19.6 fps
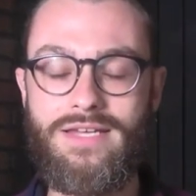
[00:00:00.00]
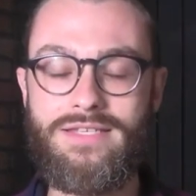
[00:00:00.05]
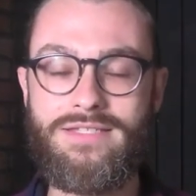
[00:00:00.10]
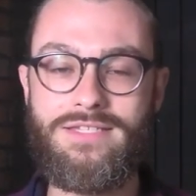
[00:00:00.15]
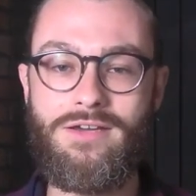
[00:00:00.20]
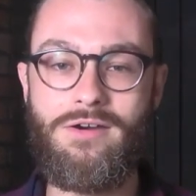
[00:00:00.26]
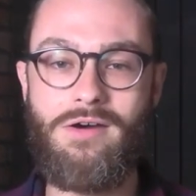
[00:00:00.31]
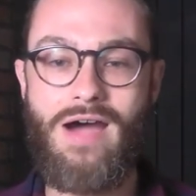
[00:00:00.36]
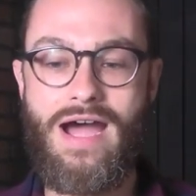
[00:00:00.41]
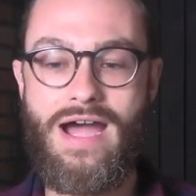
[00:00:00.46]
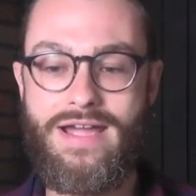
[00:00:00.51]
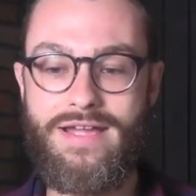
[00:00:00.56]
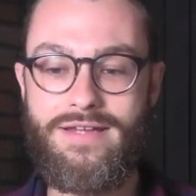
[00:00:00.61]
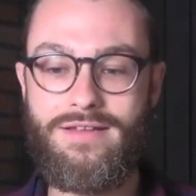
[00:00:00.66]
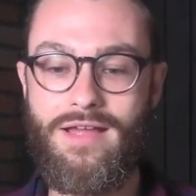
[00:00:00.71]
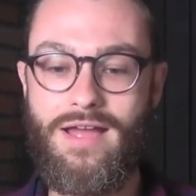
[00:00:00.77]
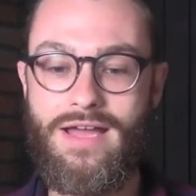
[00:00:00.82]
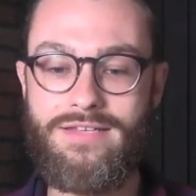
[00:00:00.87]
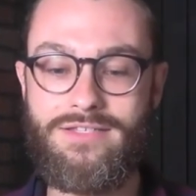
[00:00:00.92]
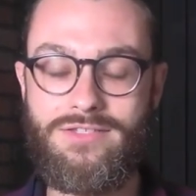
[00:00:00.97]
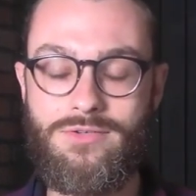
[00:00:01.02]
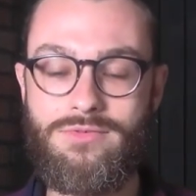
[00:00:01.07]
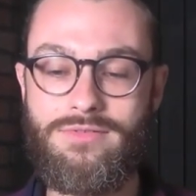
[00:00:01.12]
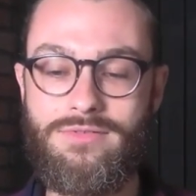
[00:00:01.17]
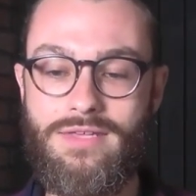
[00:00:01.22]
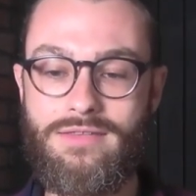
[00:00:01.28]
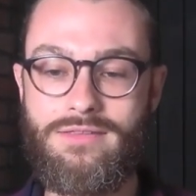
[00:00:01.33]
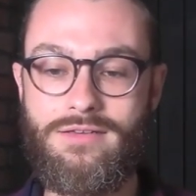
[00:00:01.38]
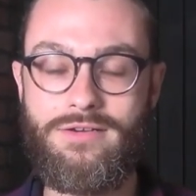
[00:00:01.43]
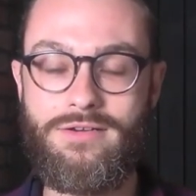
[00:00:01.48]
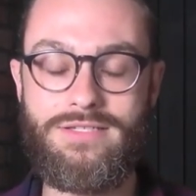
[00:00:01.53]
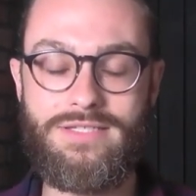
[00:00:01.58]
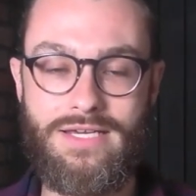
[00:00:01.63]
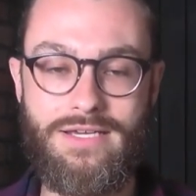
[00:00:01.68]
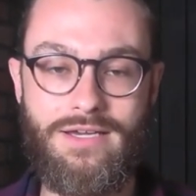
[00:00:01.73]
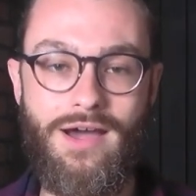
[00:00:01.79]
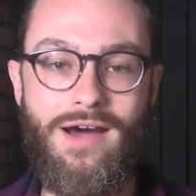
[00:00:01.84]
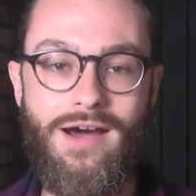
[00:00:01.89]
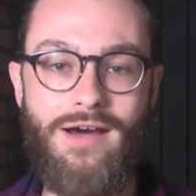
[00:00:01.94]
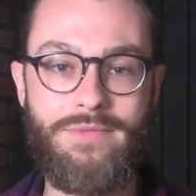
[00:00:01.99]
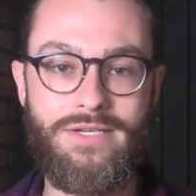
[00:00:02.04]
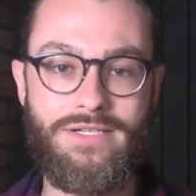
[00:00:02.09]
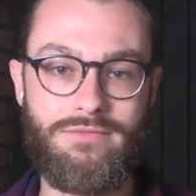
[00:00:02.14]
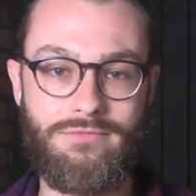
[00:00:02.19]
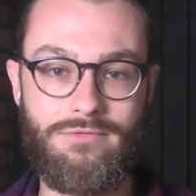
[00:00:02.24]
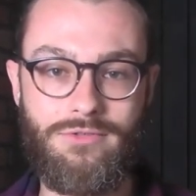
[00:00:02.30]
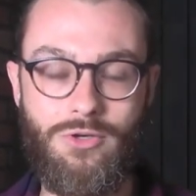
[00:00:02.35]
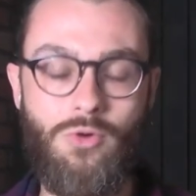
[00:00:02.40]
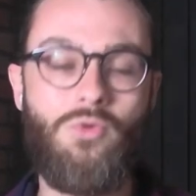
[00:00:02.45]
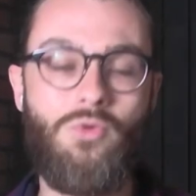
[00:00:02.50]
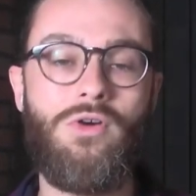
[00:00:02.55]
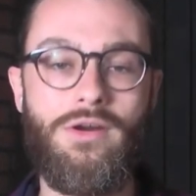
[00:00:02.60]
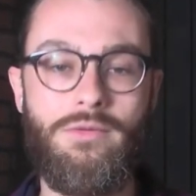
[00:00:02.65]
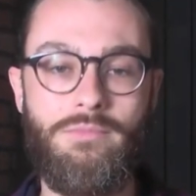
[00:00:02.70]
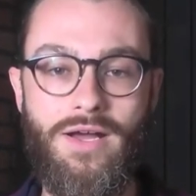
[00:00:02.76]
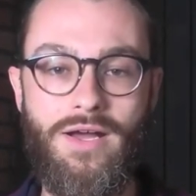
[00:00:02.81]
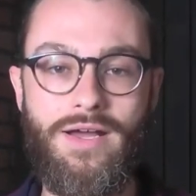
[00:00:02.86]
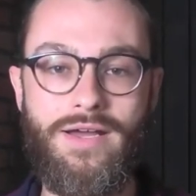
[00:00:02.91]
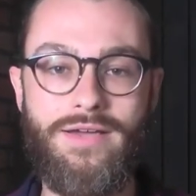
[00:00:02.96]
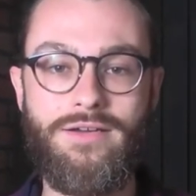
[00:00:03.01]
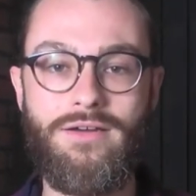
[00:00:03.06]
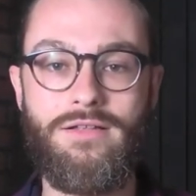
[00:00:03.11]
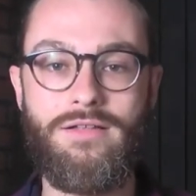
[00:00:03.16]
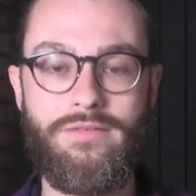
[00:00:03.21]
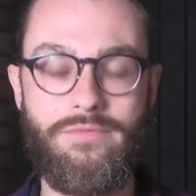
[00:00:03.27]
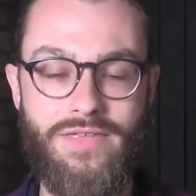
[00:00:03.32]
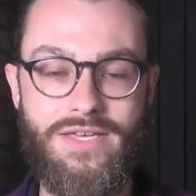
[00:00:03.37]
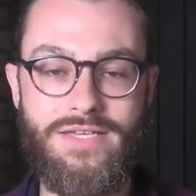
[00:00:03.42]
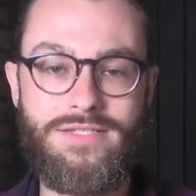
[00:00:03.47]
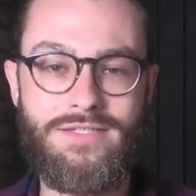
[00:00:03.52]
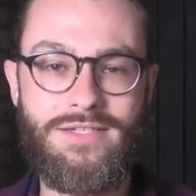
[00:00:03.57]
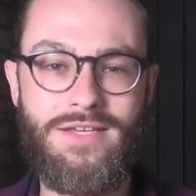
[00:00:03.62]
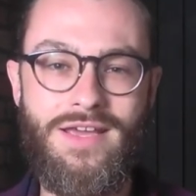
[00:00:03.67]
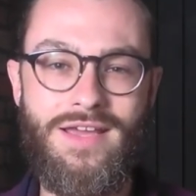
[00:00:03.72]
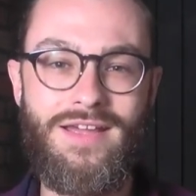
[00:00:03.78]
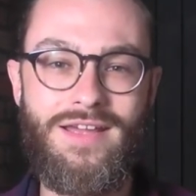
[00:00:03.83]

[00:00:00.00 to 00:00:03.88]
And so I, I do think there is a common core behind all of this.